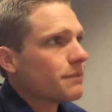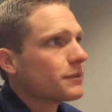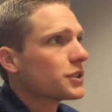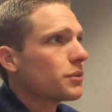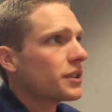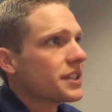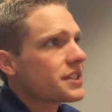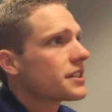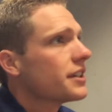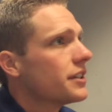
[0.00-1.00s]
So what this
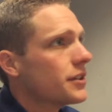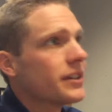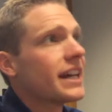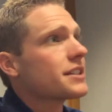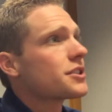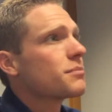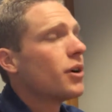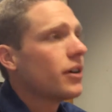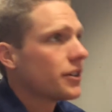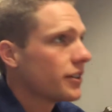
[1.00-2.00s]
is going to do, it has a
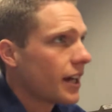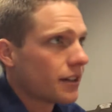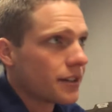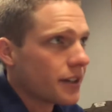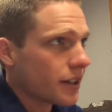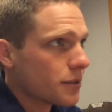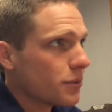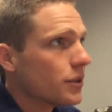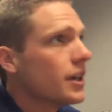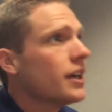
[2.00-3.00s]
small $100 deductible,